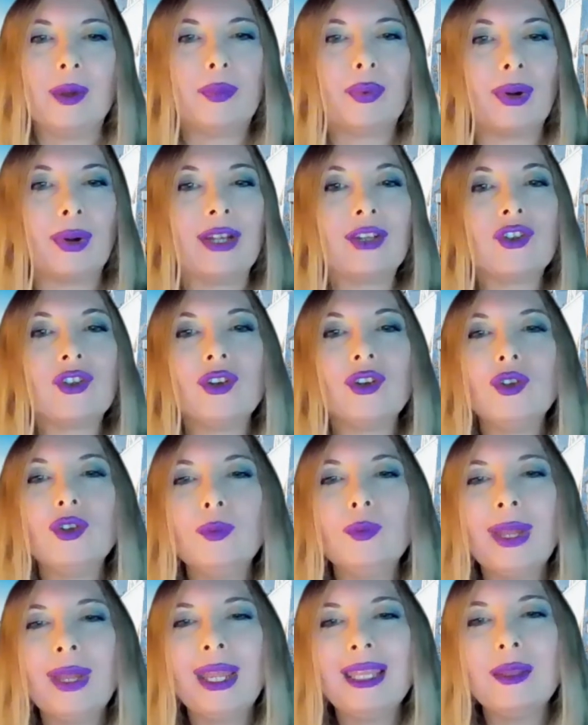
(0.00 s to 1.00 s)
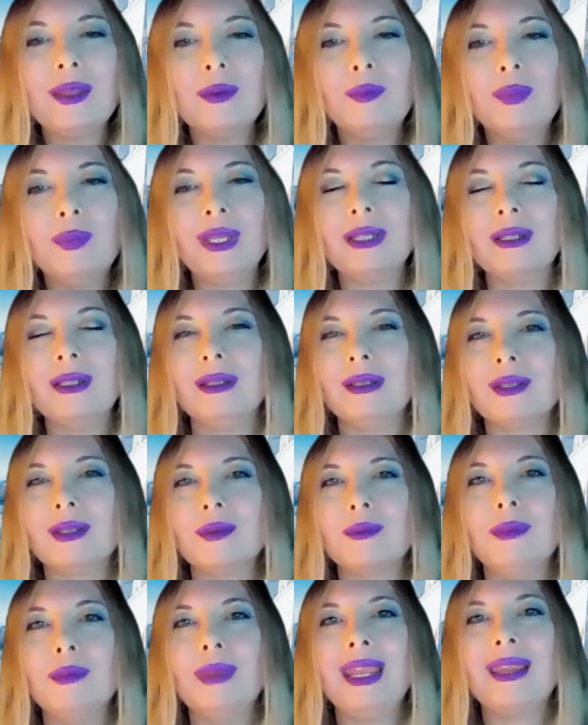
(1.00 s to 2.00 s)
The pressure to pay the
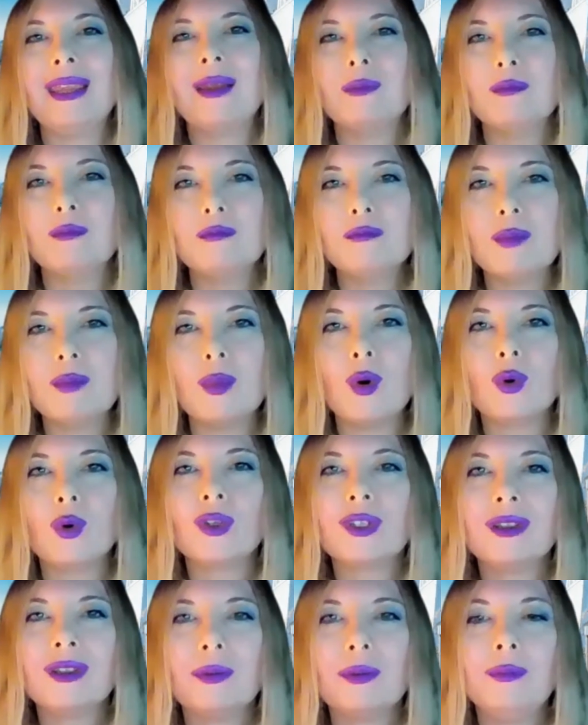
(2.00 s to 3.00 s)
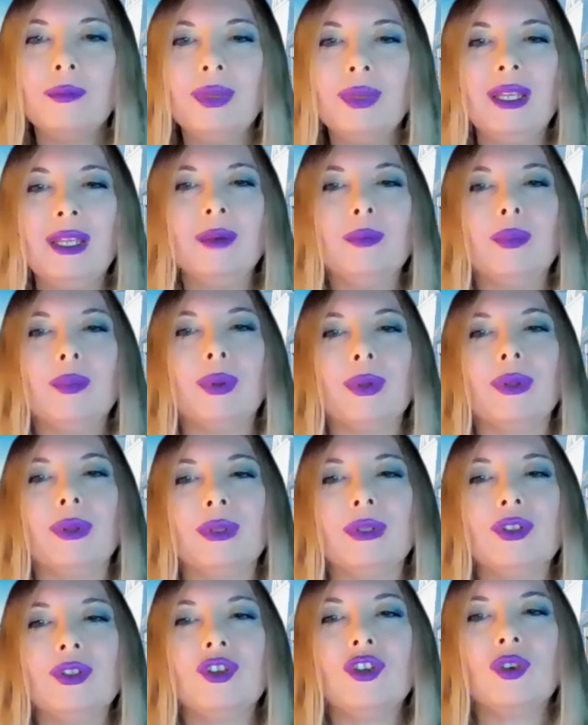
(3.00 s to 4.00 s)
bills make most
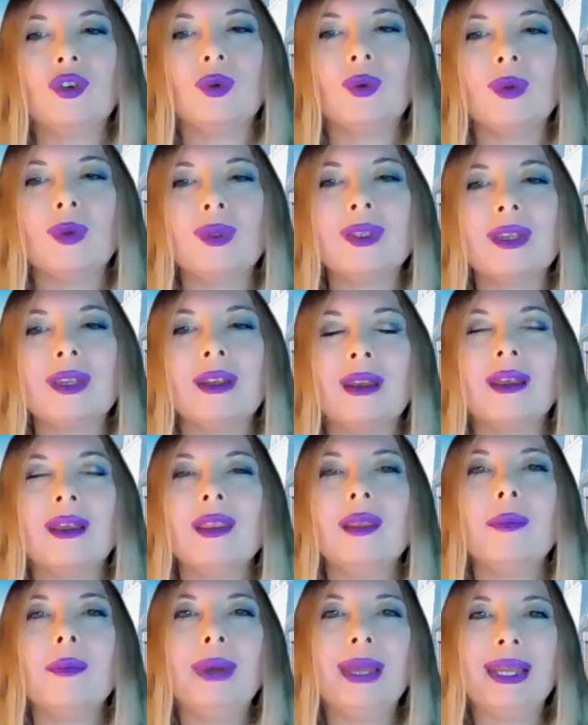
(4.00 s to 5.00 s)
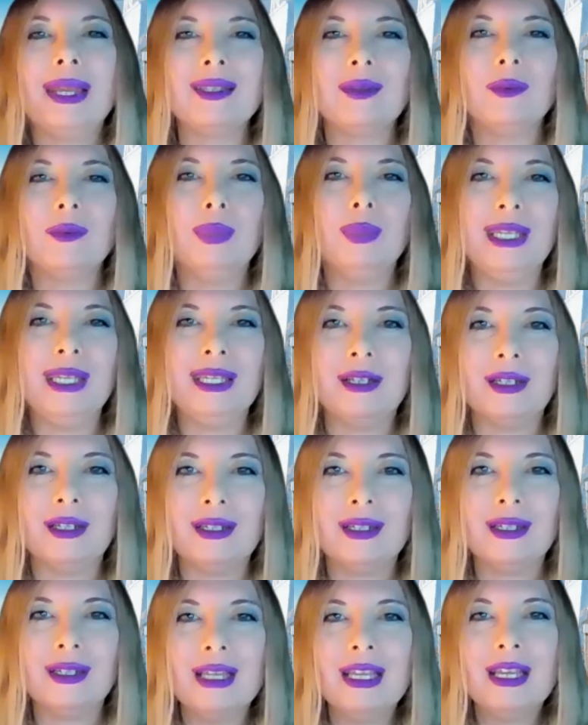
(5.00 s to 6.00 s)
people choose the best
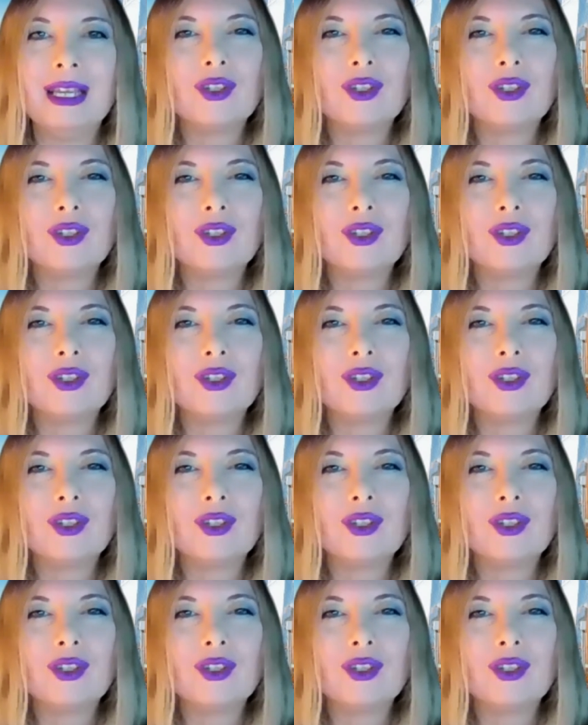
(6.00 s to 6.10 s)
bidder.